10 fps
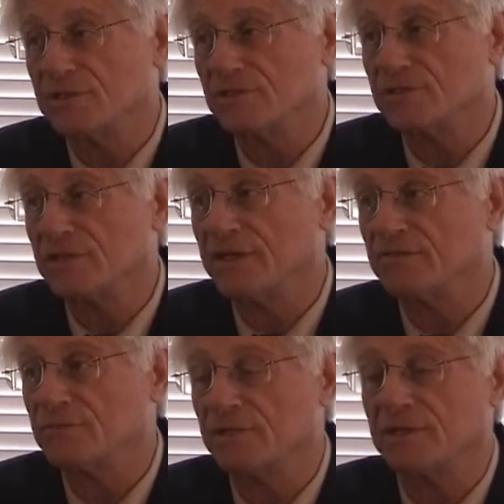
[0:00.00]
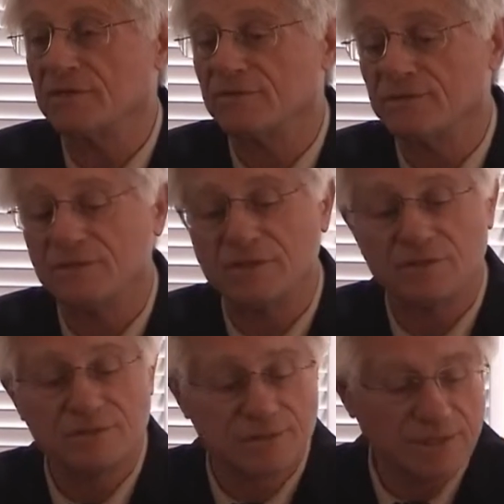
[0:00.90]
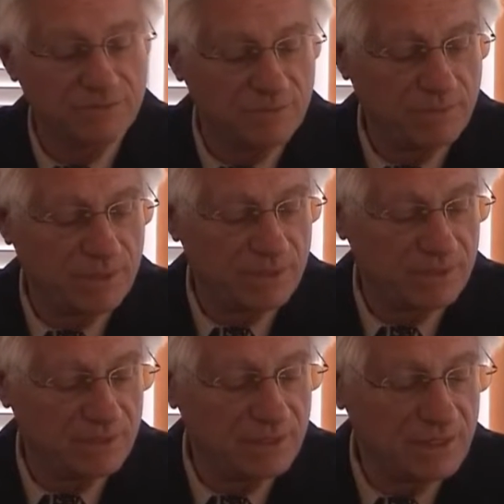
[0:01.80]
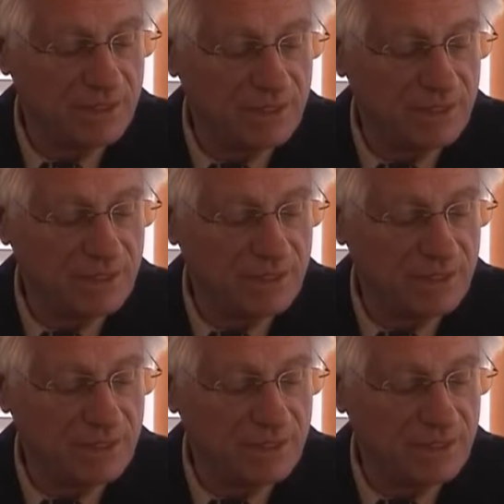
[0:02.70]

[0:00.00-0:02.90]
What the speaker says: years lifespan to 50 years lifespan. And